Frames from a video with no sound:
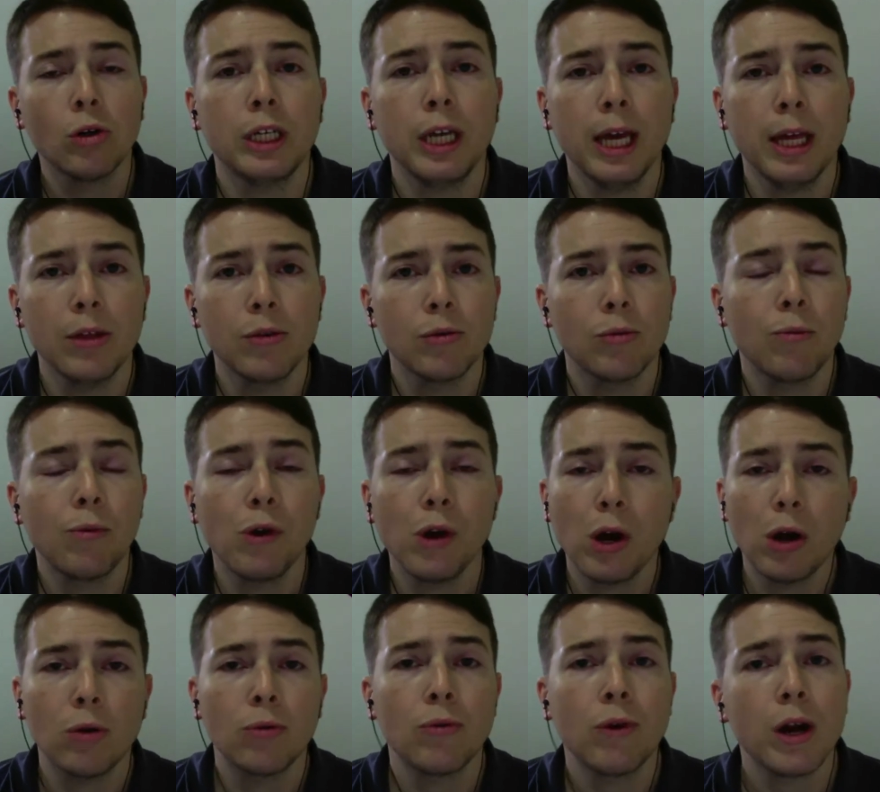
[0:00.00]
together and we
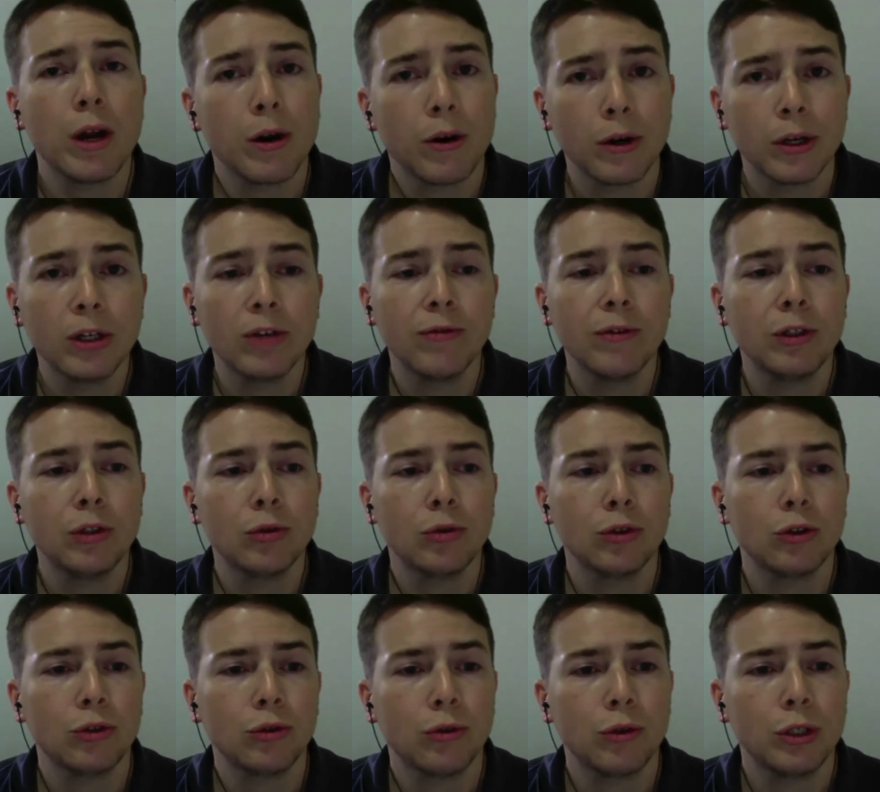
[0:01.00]
all write our individual
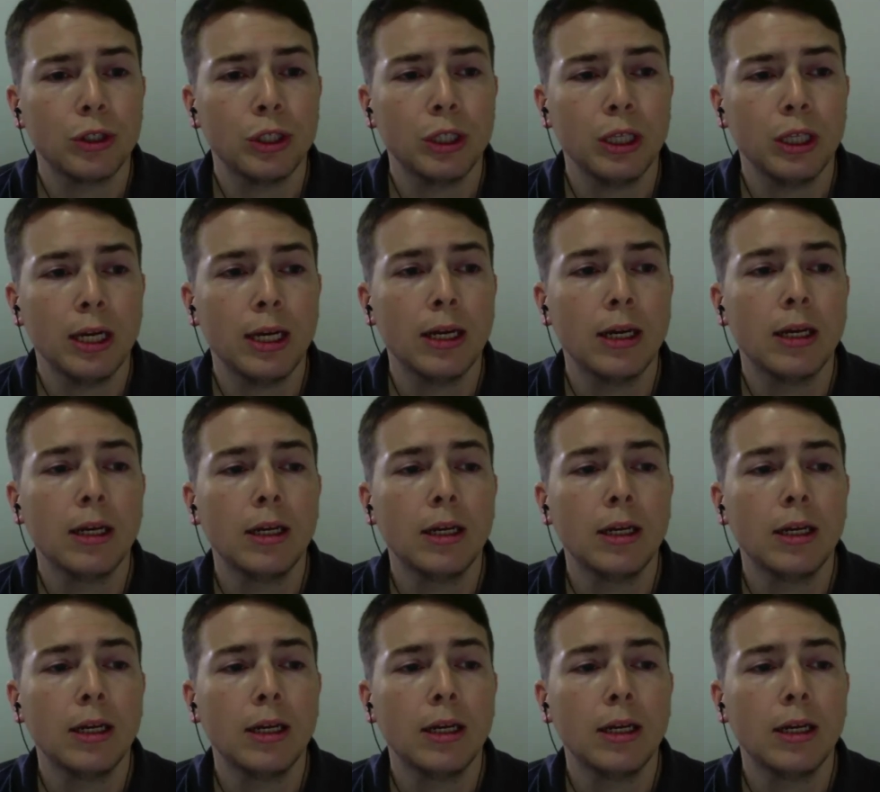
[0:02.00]
stories in it.